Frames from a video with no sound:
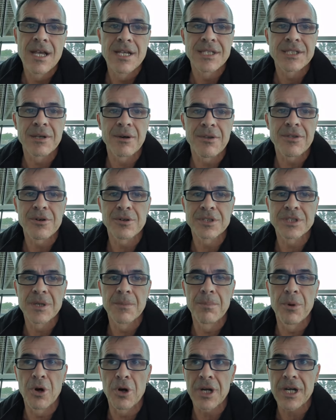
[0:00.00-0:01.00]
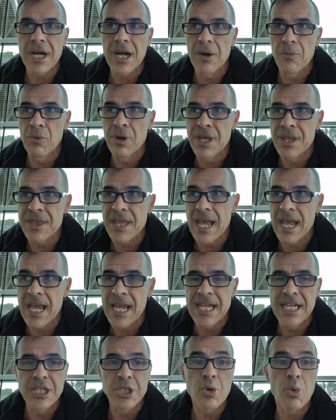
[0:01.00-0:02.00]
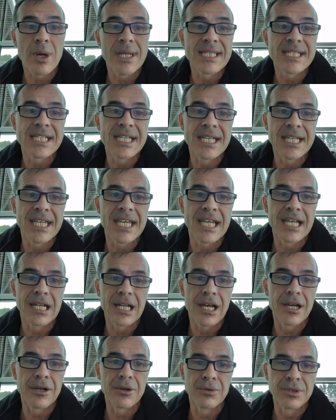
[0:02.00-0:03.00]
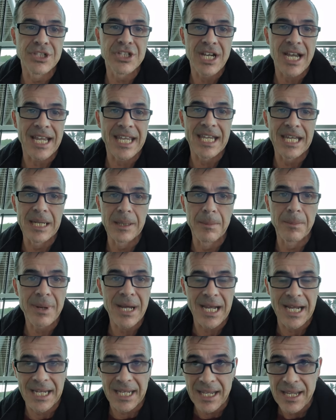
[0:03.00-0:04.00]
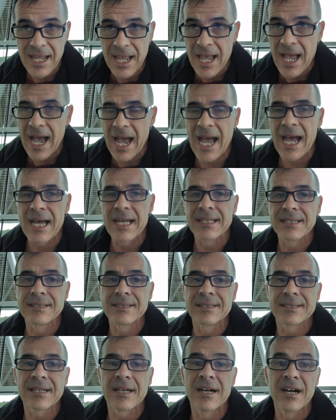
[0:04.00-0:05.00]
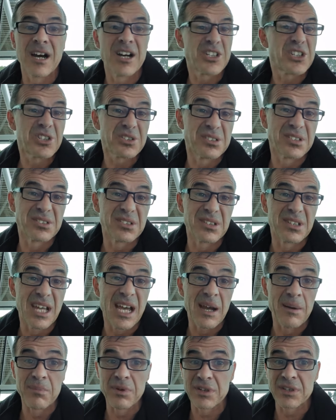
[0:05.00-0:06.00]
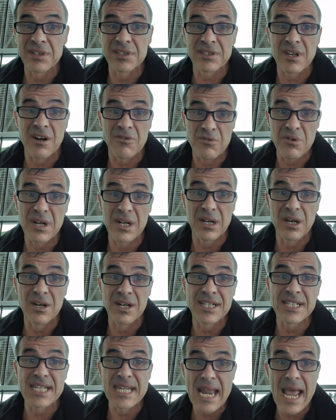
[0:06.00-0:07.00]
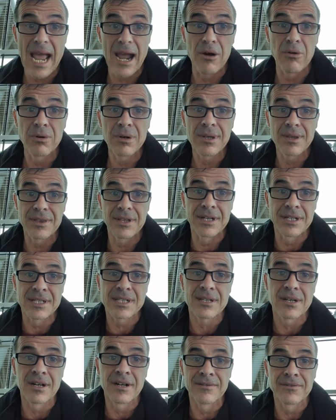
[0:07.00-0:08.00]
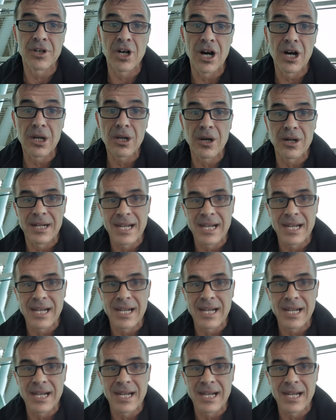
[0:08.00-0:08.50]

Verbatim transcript: So I thought to book with a twenty kilo check-in bag, and uh, I shouldn't have done that because I've realised now that I've got a lot